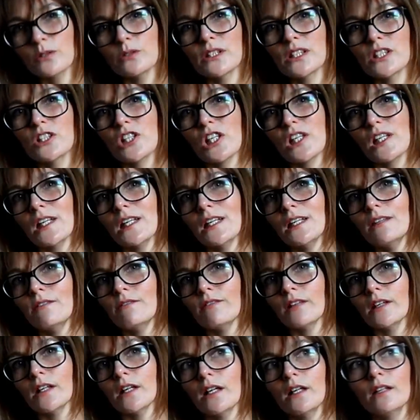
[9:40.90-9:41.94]
it's called the
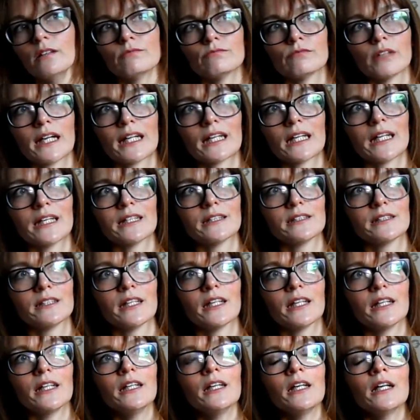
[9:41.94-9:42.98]
Geneva Raglan
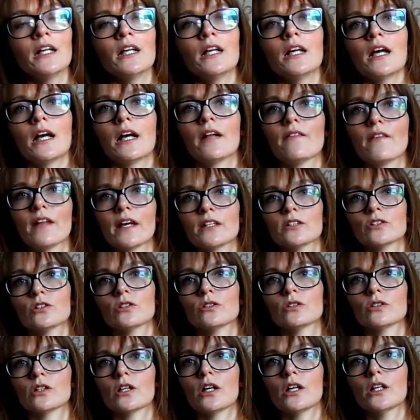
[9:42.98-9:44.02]
Tee, and that's
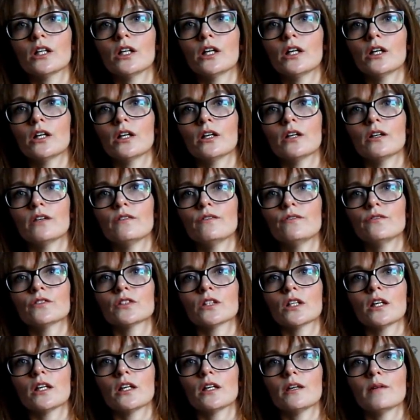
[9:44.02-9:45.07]
got a curved
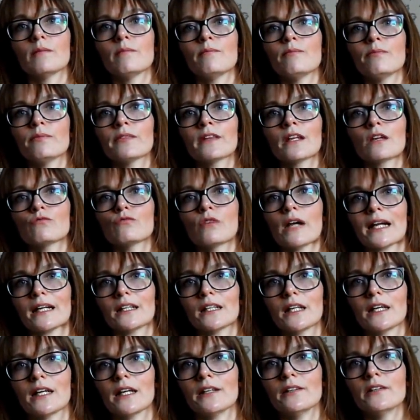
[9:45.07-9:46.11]

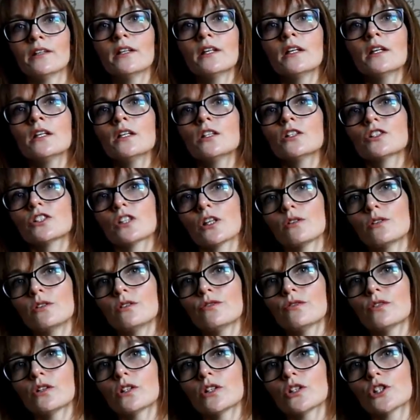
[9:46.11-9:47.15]
raglan. So
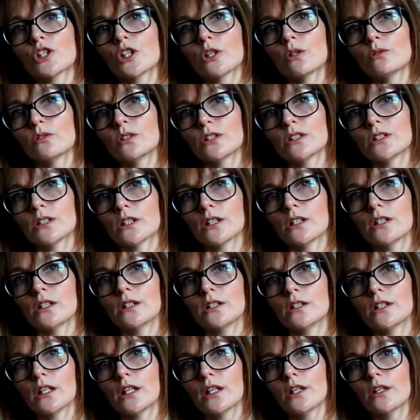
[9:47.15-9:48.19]
you've got a shoulder
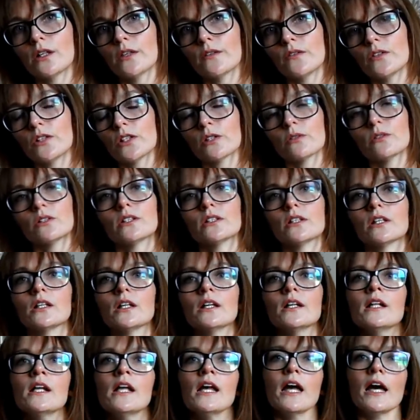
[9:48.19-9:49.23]
dart, a curved shoulder dart,
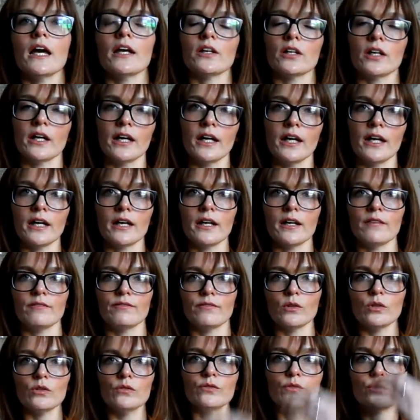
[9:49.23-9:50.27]
and I
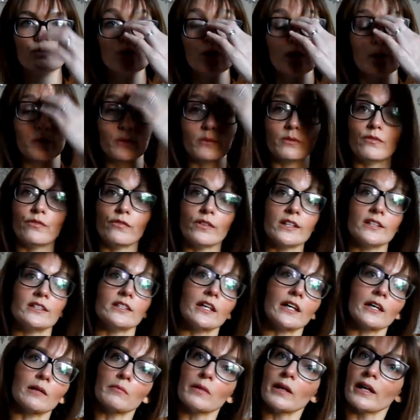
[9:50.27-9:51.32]
have awful trouble with
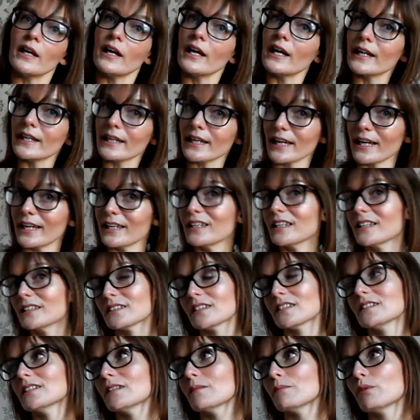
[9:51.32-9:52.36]
fitting. But again, as
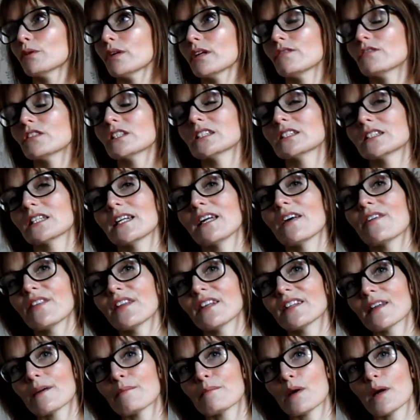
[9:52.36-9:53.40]
I said previously, I
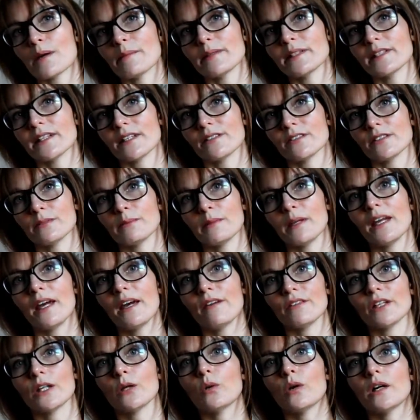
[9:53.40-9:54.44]
think that might be down to me
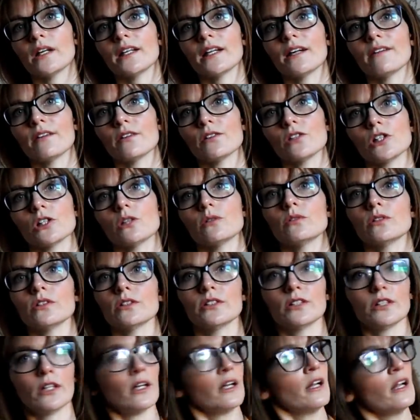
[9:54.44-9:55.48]
having quite narrow
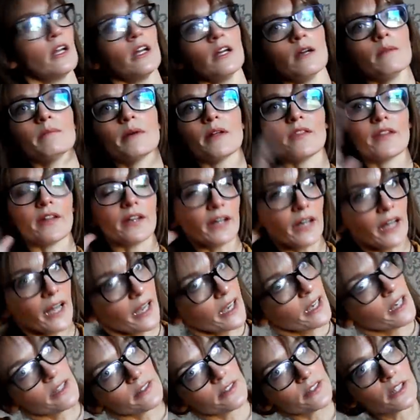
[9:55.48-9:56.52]
shoulders. But the
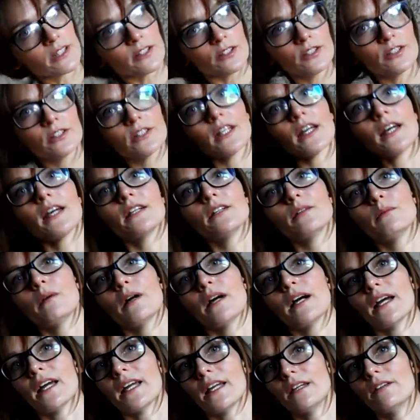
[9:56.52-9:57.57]
neck does stand
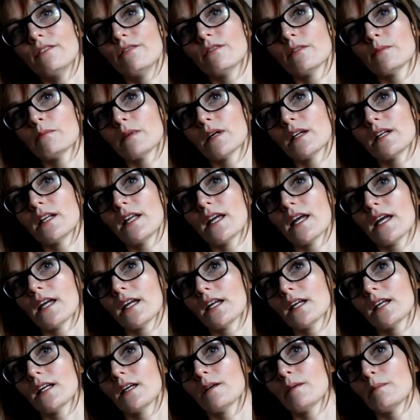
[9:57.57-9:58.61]
away from my
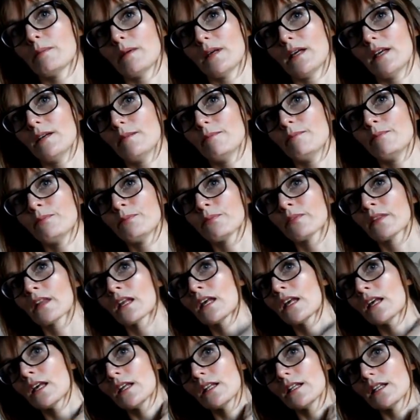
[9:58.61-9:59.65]
neck a bit,
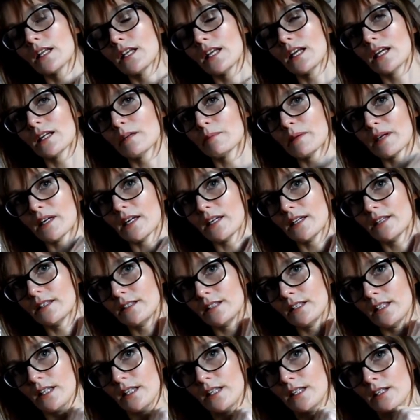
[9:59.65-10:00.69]
the neck band,
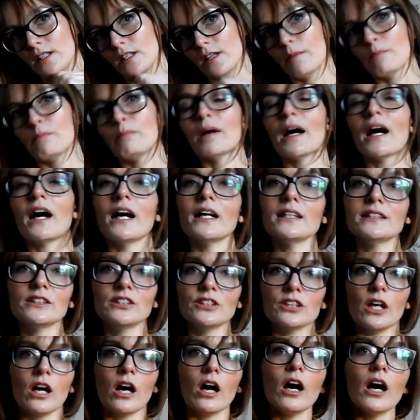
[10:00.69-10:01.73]

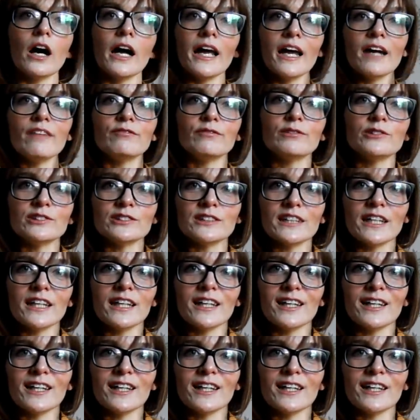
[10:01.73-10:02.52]
but I have worn